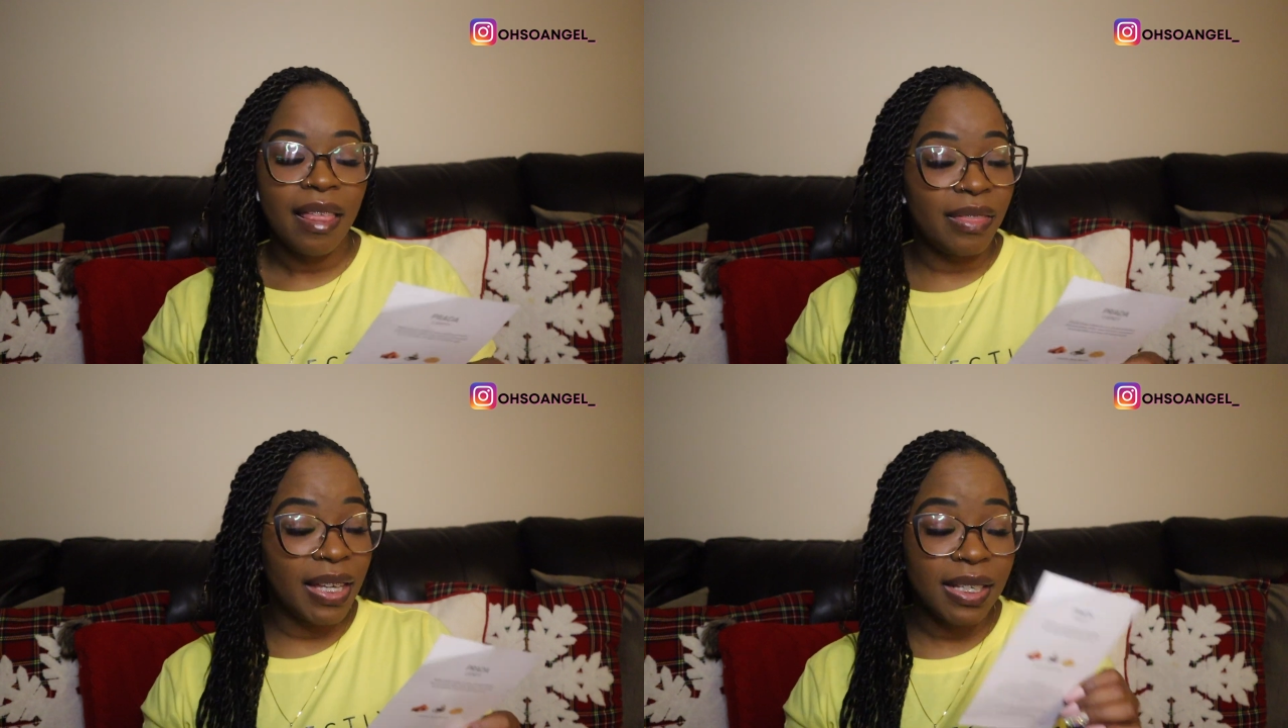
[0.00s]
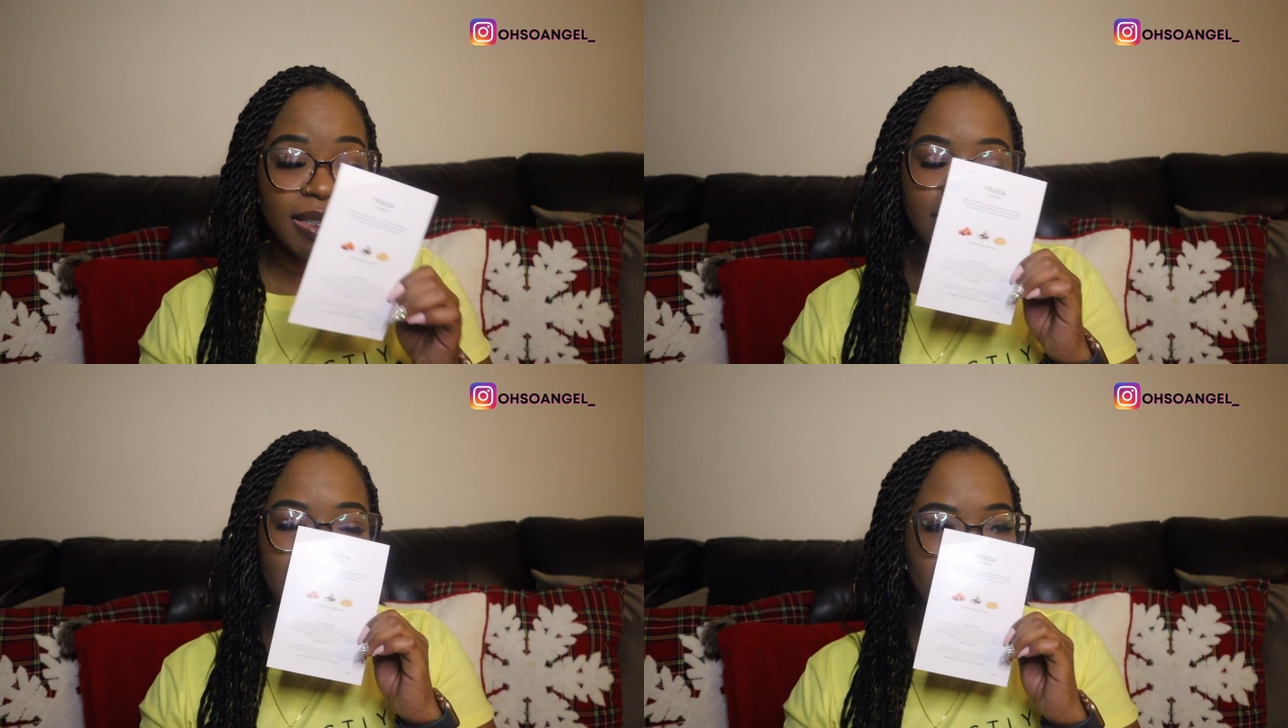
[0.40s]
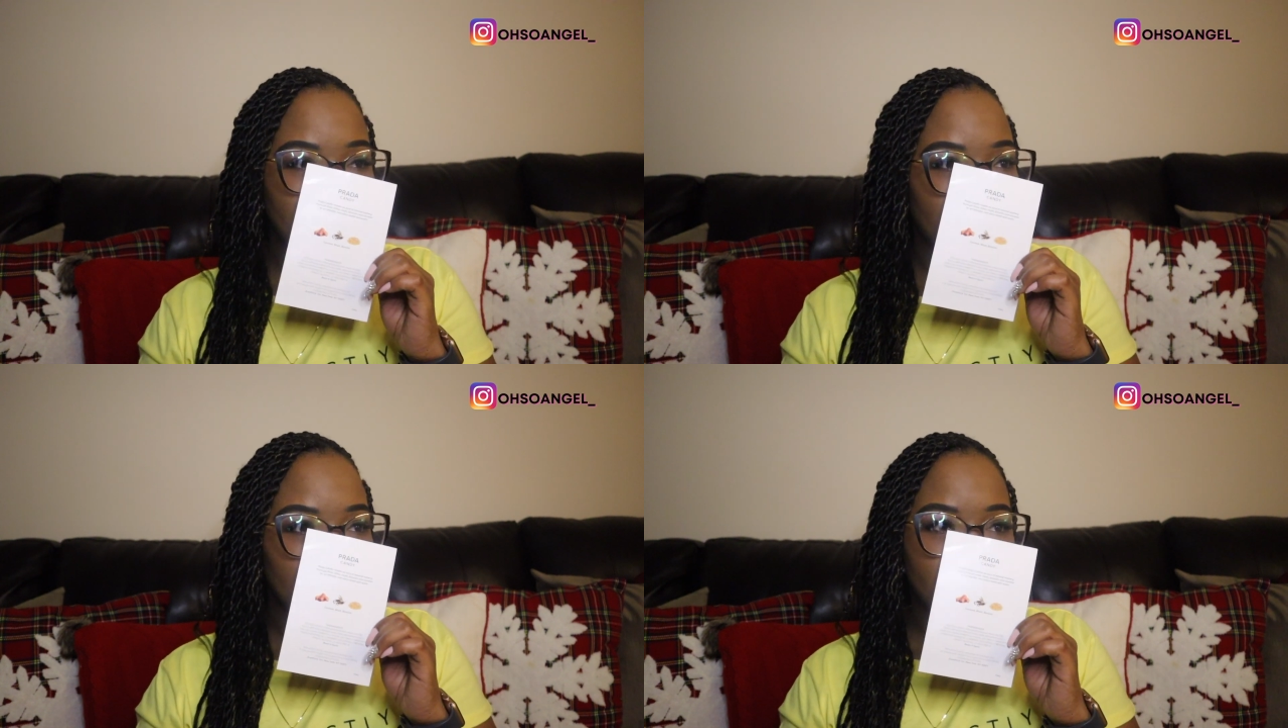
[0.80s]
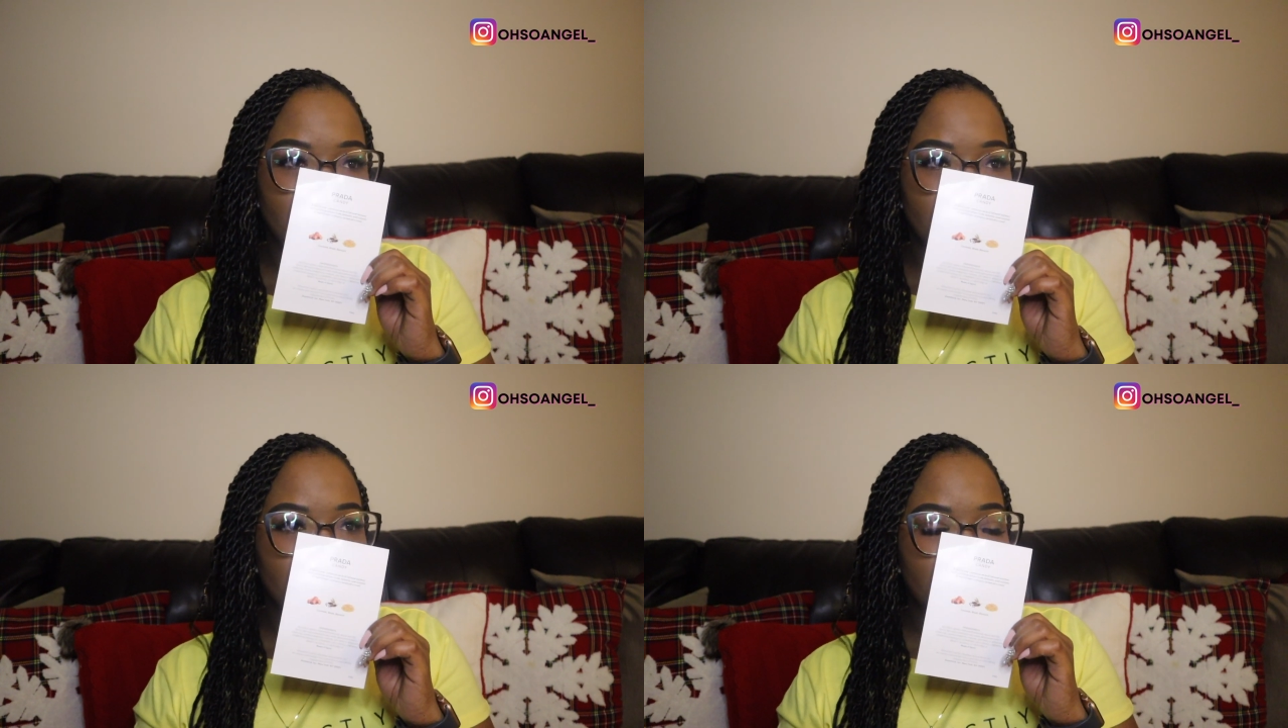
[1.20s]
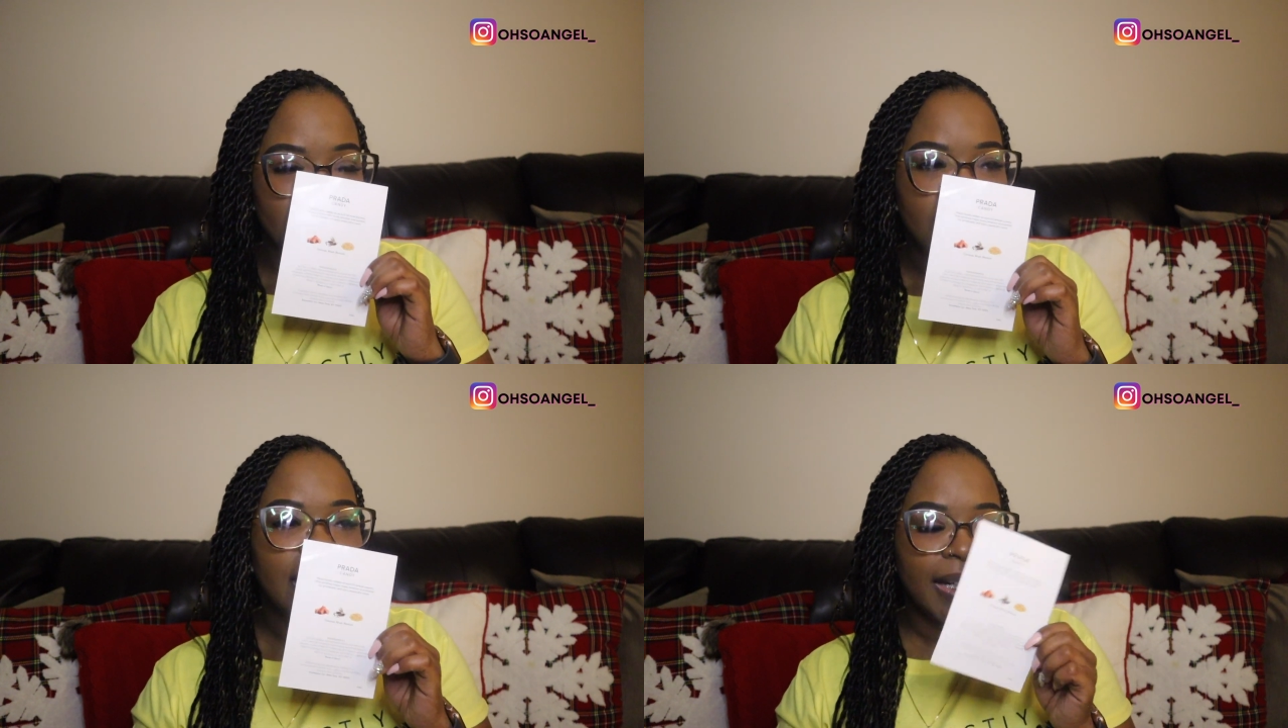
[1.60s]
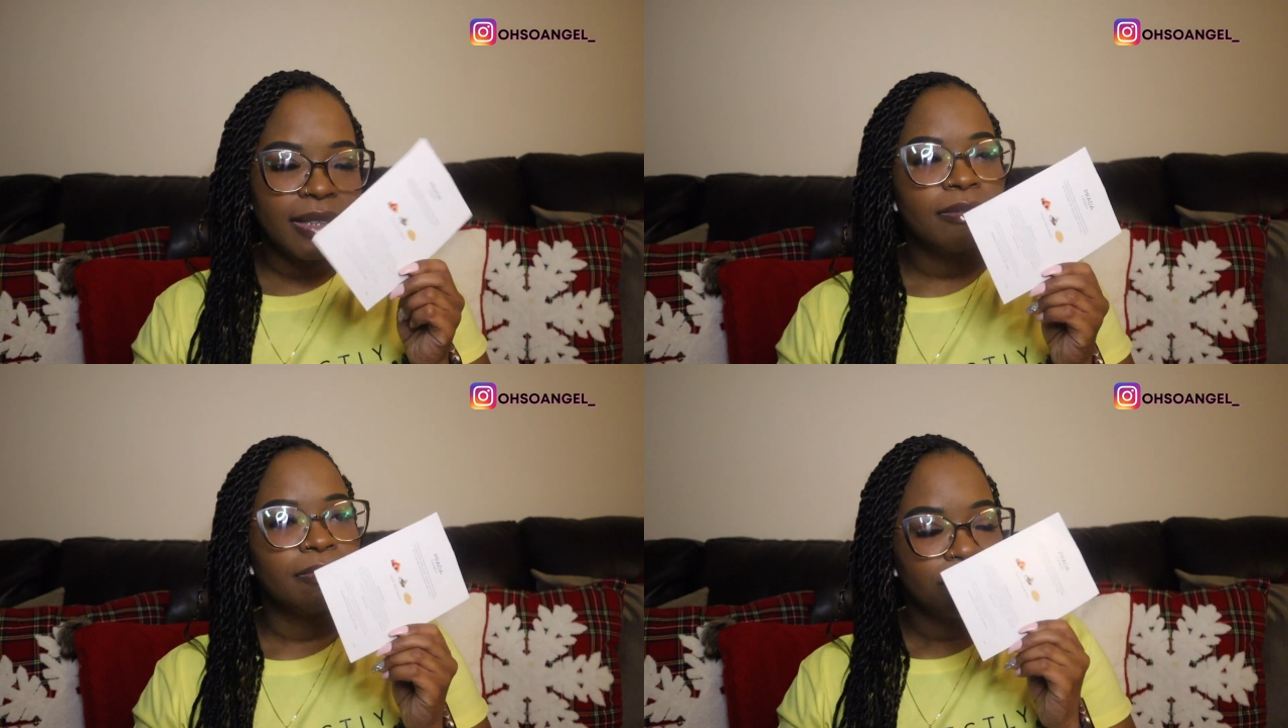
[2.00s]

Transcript: This, yeah,